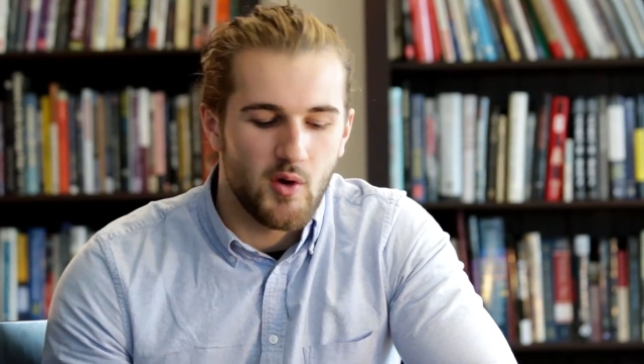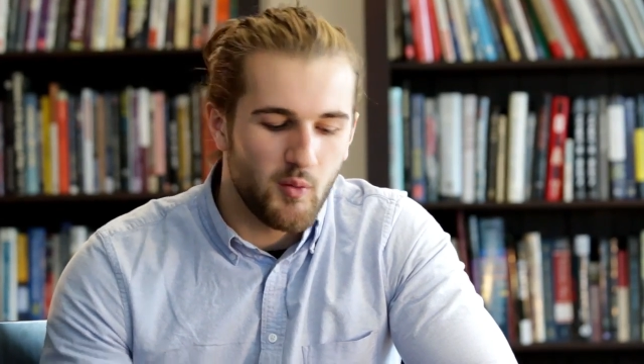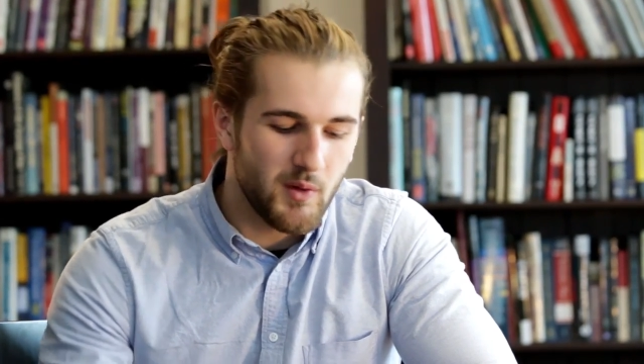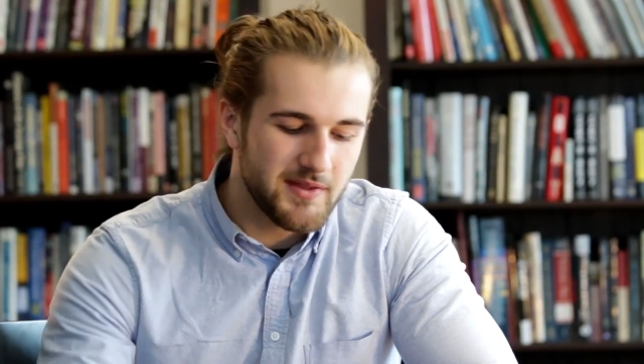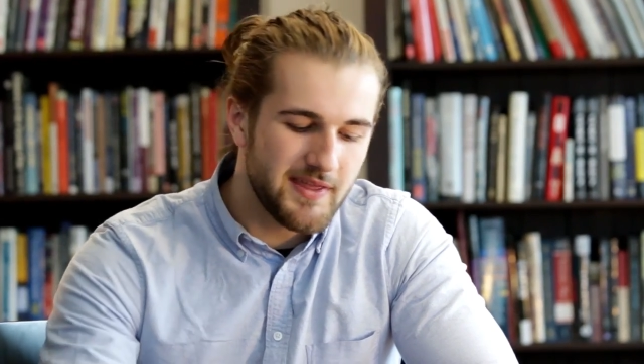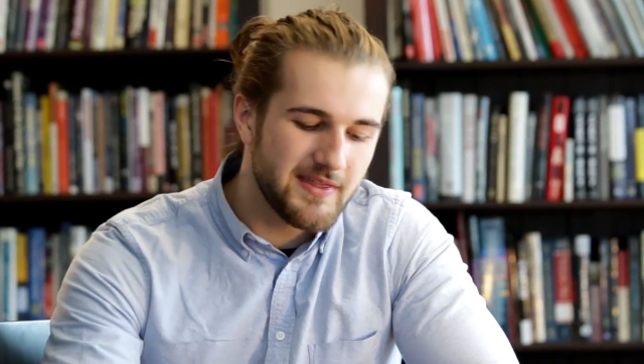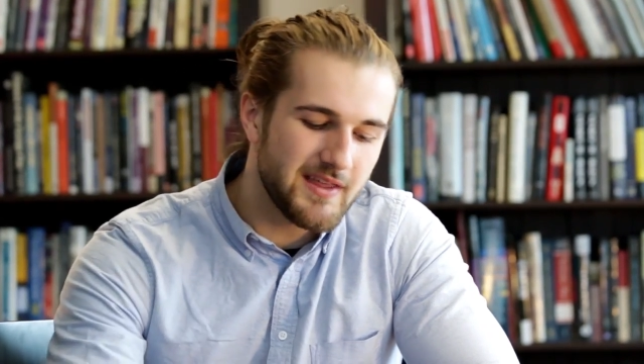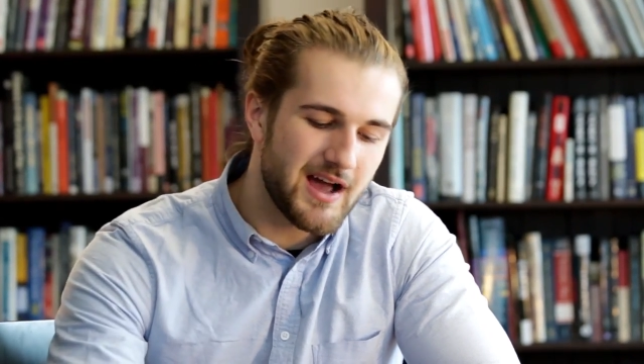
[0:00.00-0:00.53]

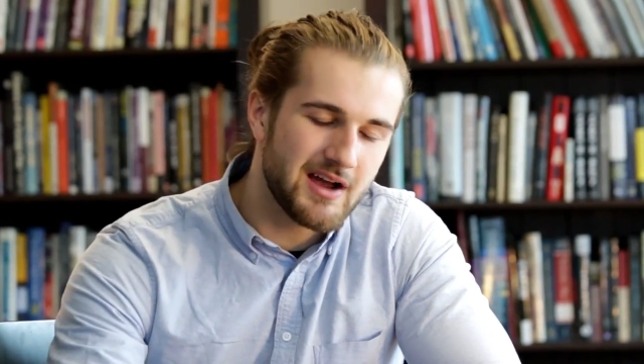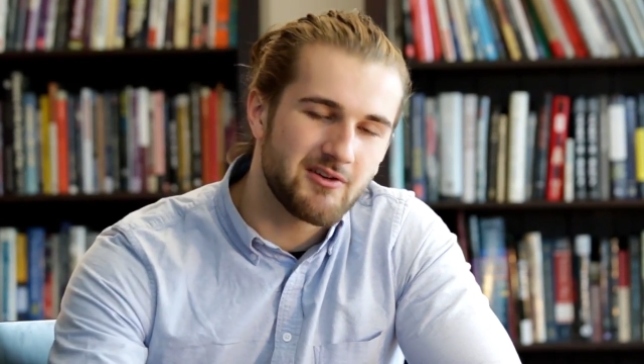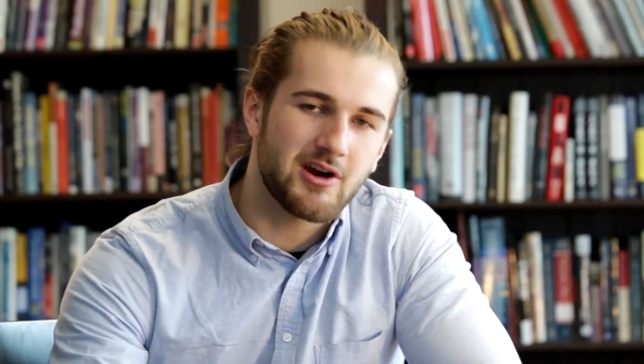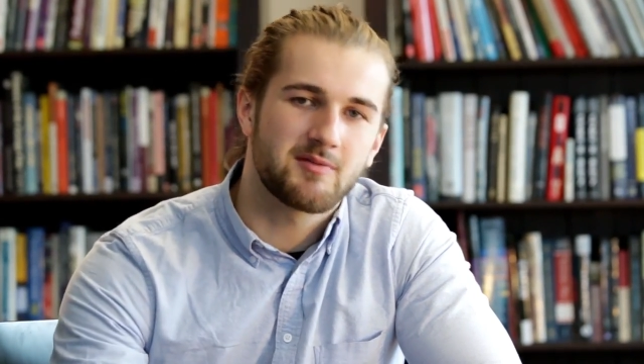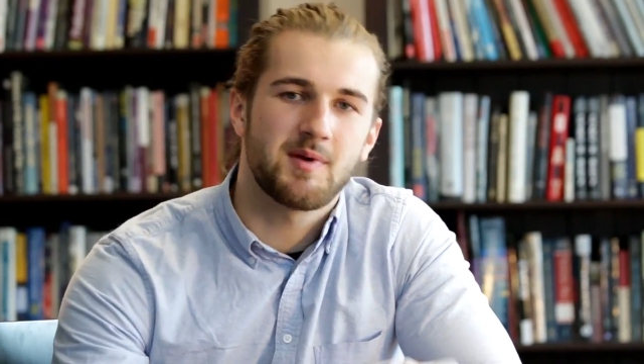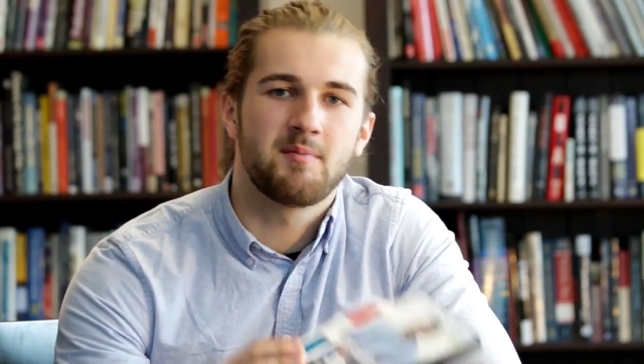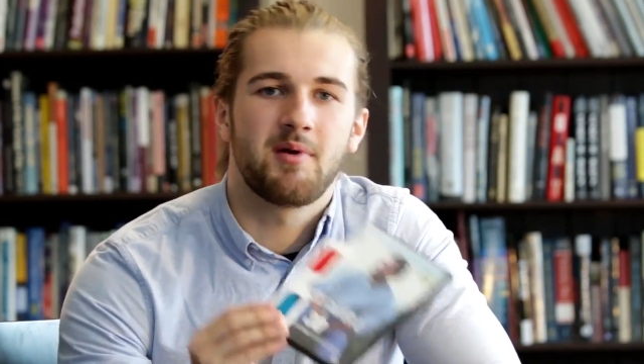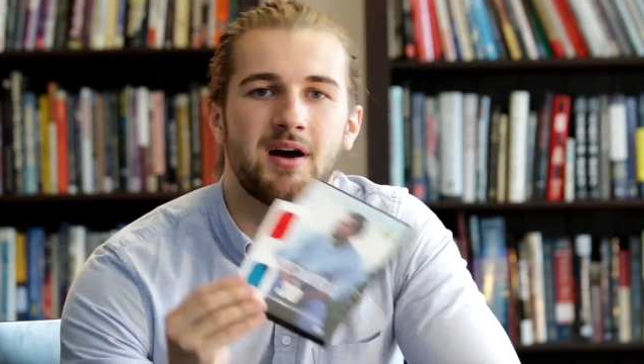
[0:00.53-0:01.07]
One thing that I
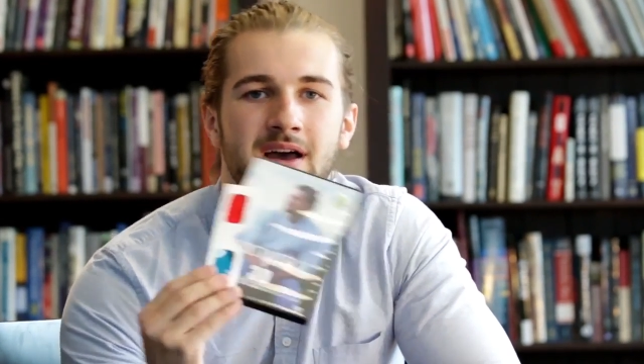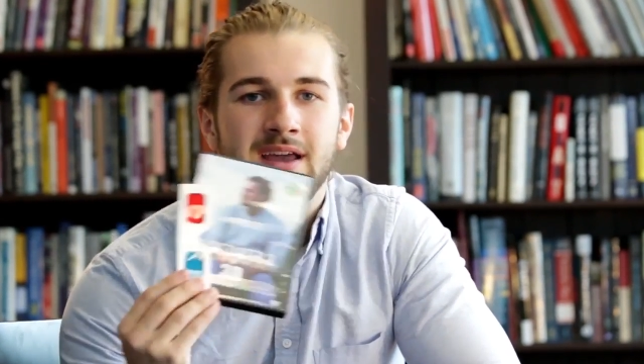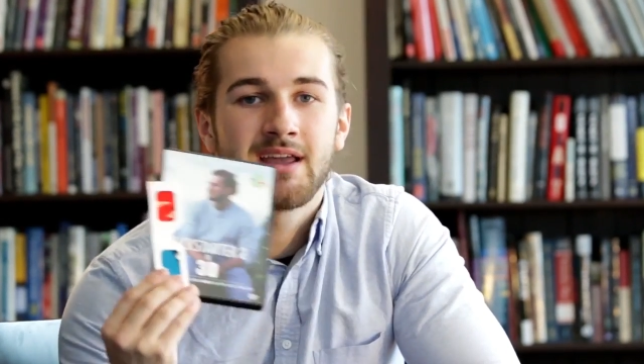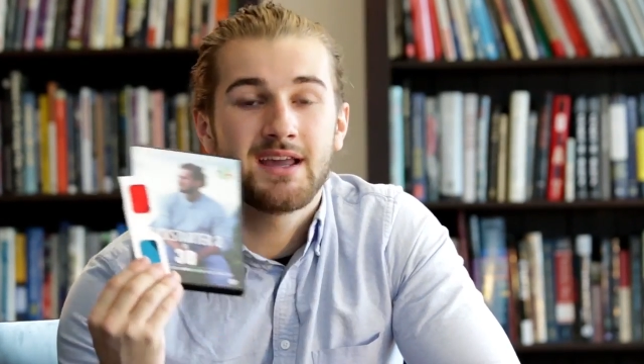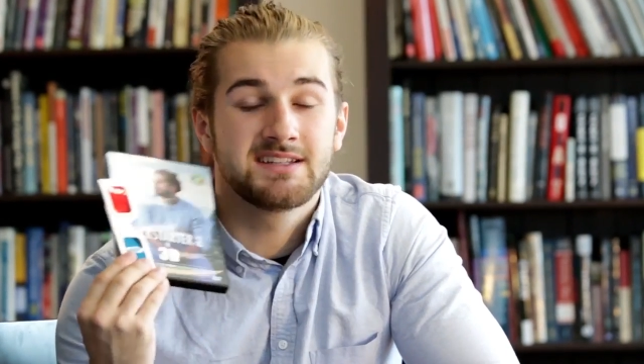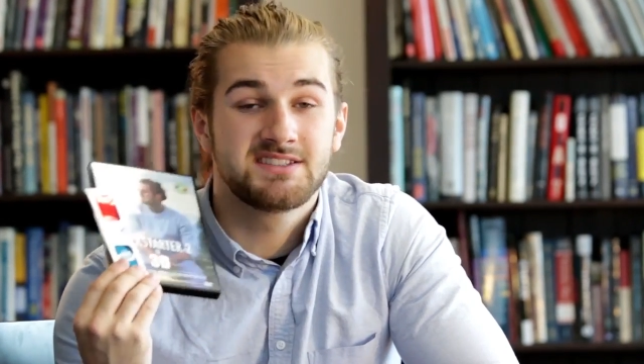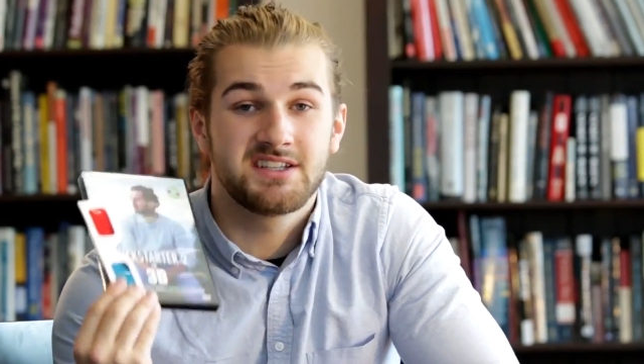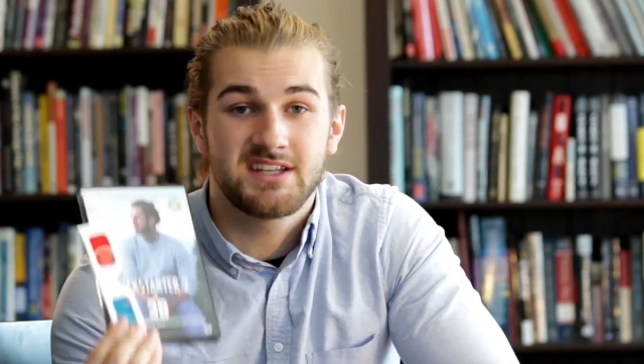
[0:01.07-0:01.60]
recommend
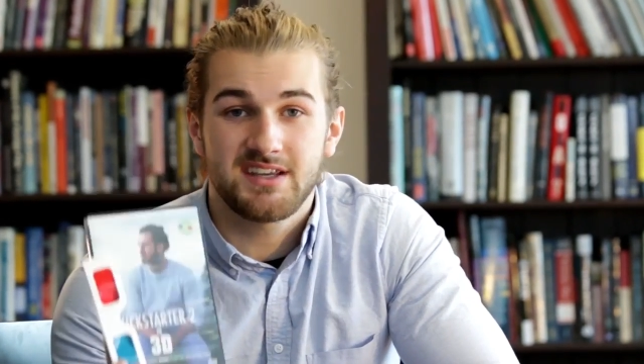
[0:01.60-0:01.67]
buying is the